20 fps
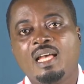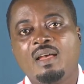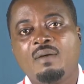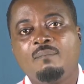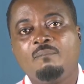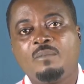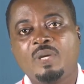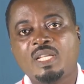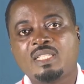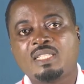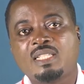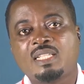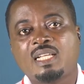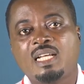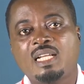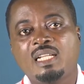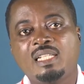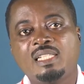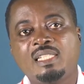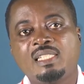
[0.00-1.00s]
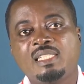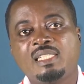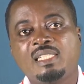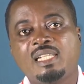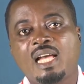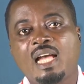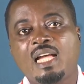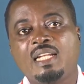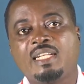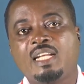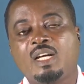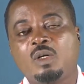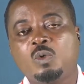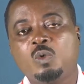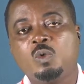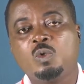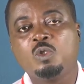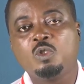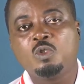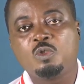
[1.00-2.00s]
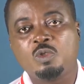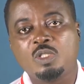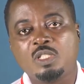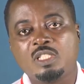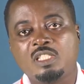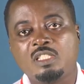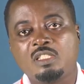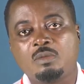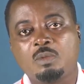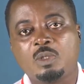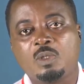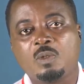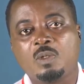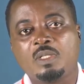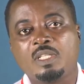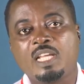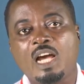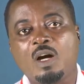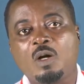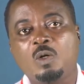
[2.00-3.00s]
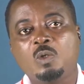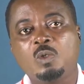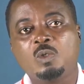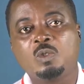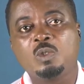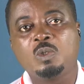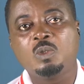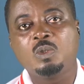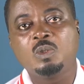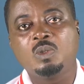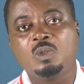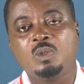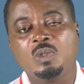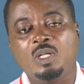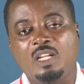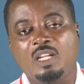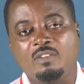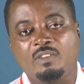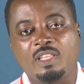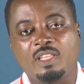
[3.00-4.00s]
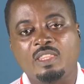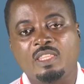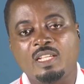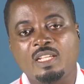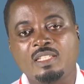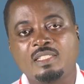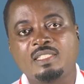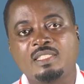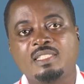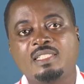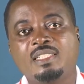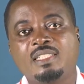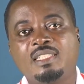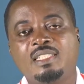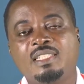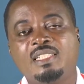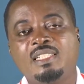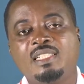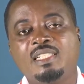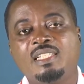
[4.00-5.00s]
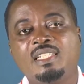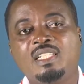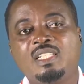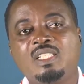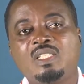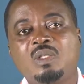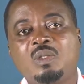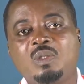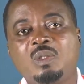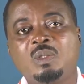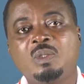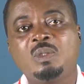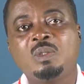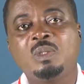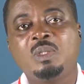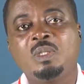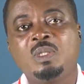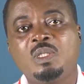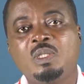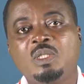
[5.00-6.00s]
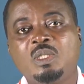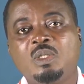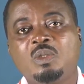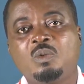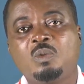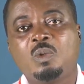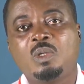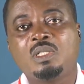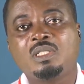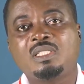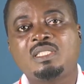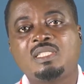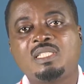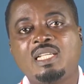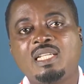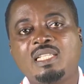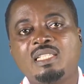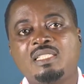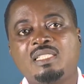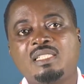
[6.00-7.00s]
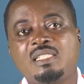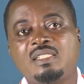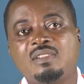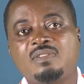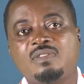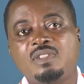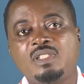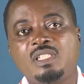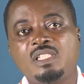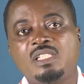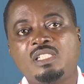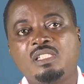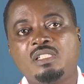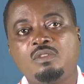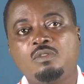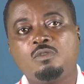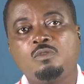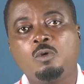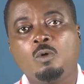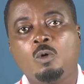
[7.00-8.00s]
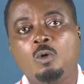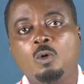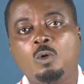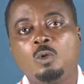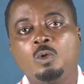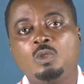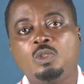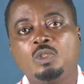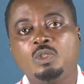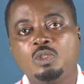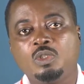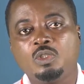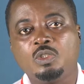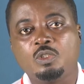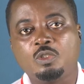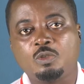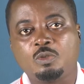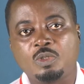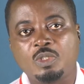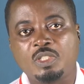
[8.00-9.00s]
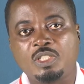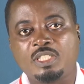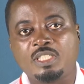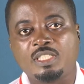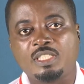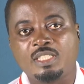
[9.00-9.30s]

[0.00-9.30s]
basically undergo nutrition because they are also living things. So, what is the definition for nutrition?